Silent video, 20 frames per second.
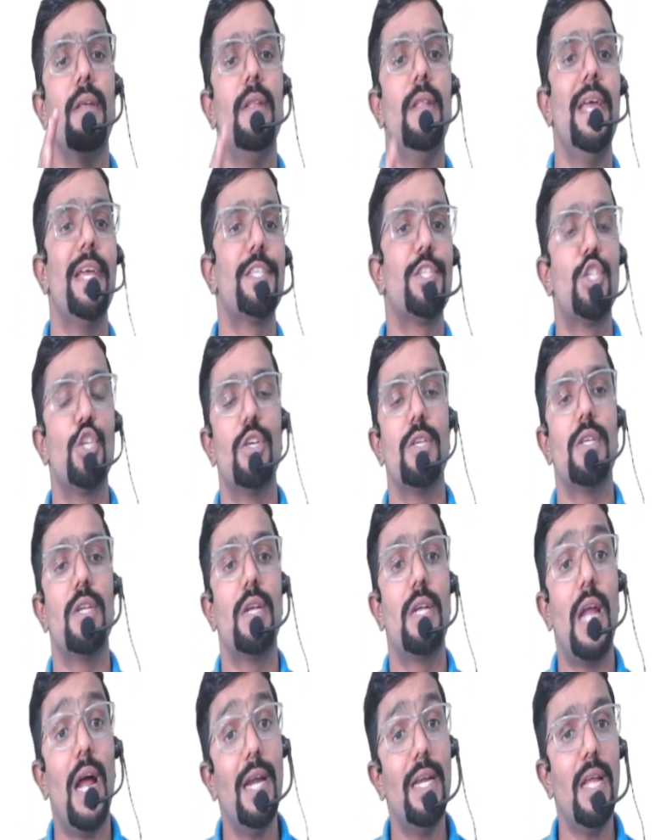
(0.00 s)
Next,
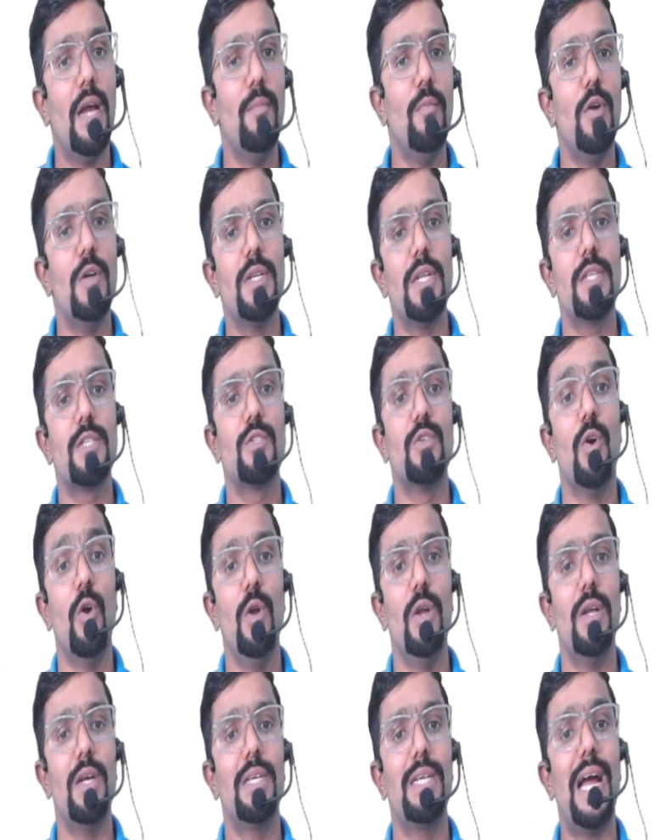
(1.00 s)
Tata Motors sold